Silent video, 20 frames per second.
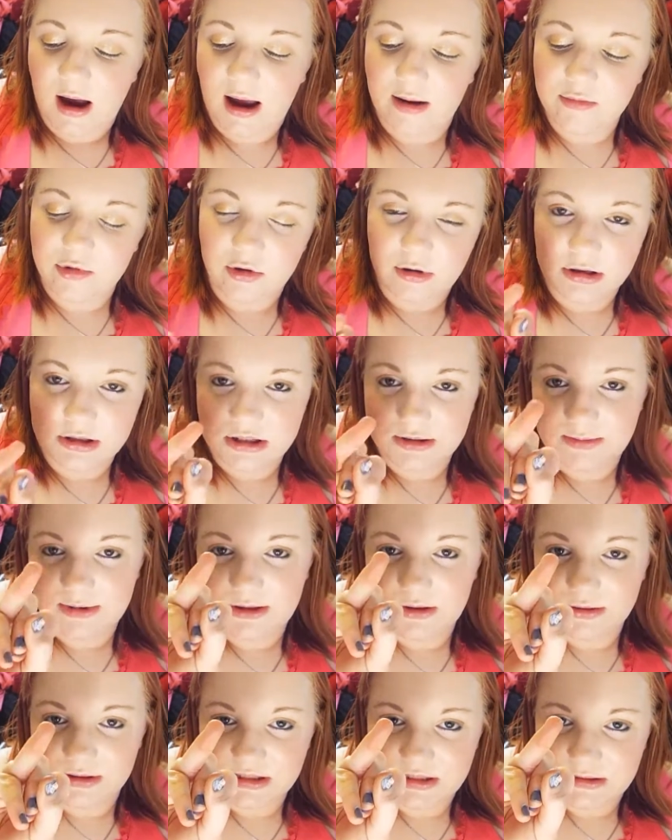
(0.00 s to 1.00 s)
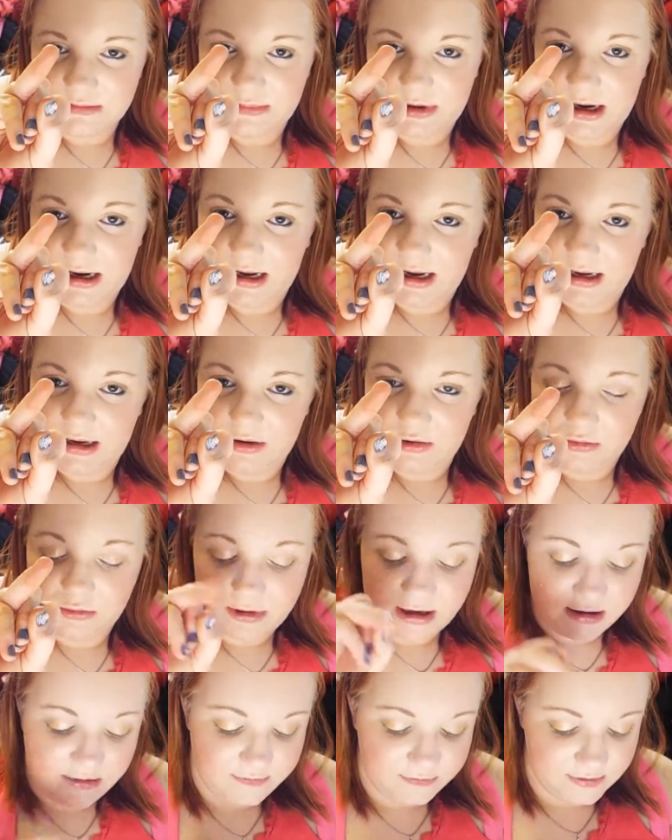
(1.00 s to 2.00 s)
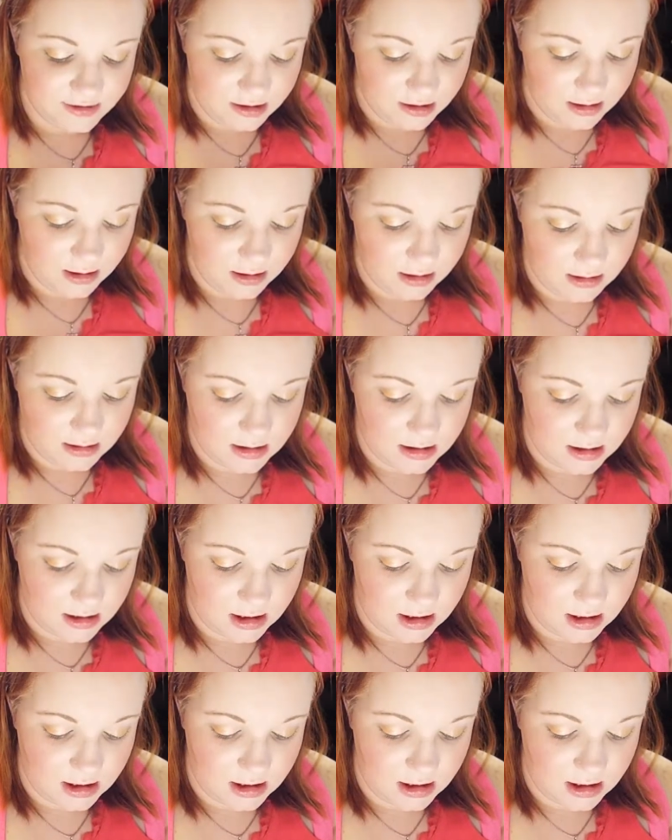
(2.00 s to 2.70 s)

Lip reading: I'm going to be using my ring finger